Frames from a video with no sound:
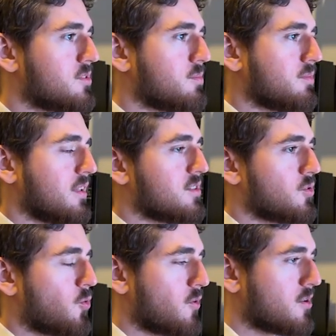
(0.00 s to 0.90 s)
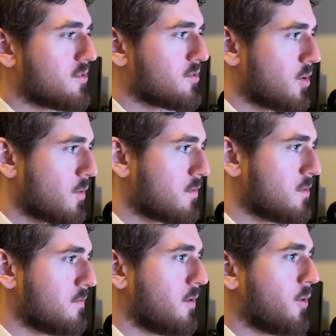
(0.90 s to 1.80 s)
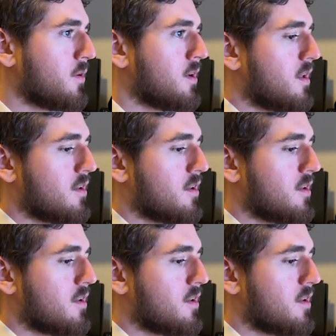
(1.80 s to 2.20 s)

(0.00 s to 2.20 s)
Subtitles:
to place orders over the phone.